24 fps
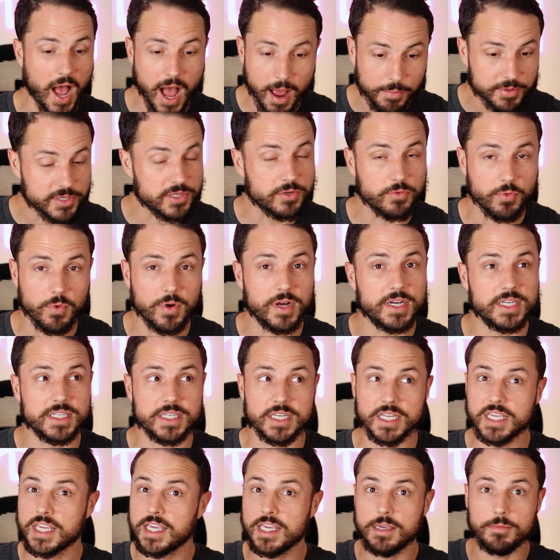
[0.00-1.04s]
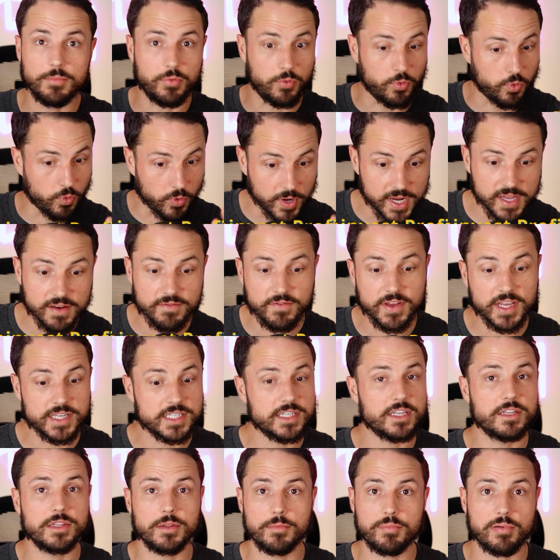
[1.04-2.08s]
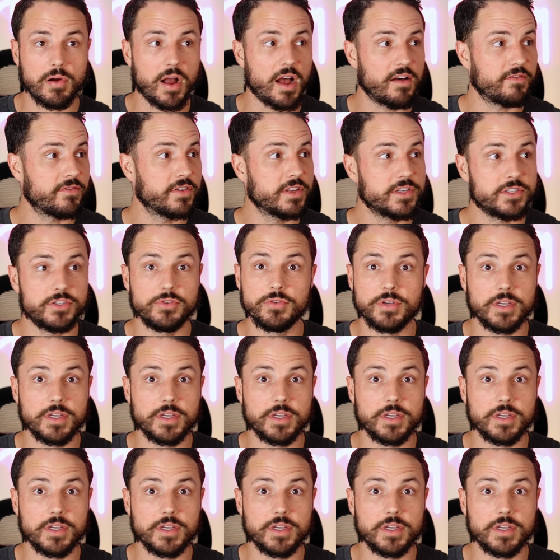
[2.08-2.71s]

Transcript: Option one is to keep reinvesting the profits.